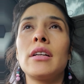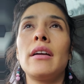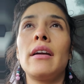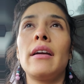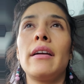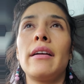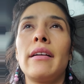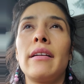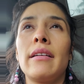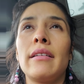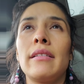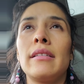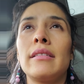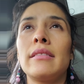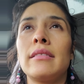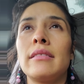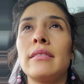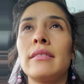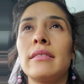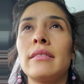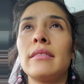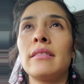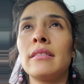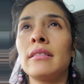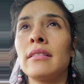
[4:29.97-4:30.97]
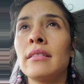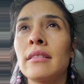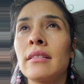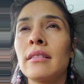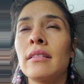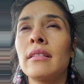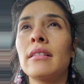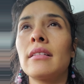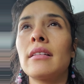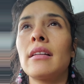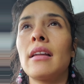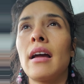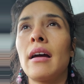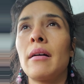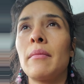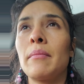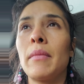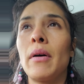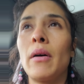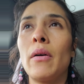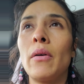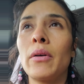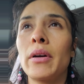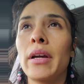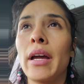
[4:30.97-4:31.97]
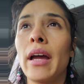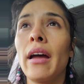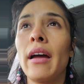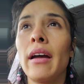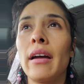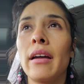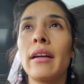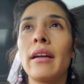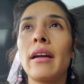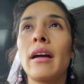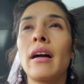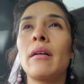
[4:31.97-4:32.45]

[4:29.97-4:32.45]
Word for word: and I'm okay.